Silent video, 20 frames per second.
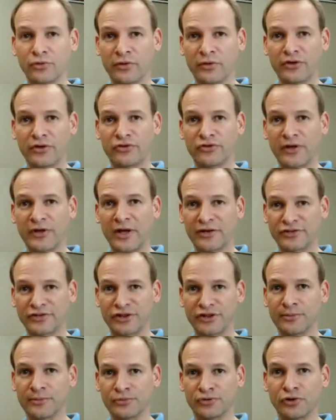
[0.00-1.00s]
on this
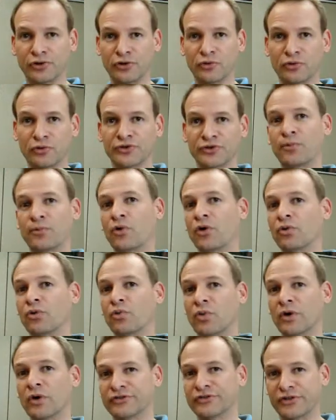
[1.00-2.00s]
STM-2 is
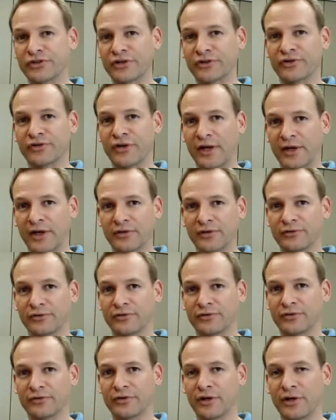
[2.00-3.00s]
0.16
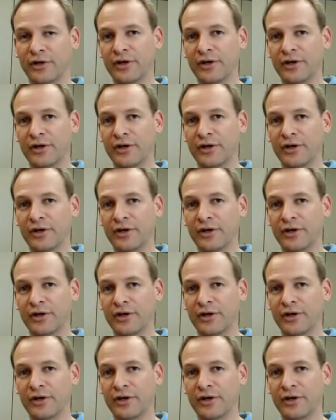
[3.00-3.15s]
seconds.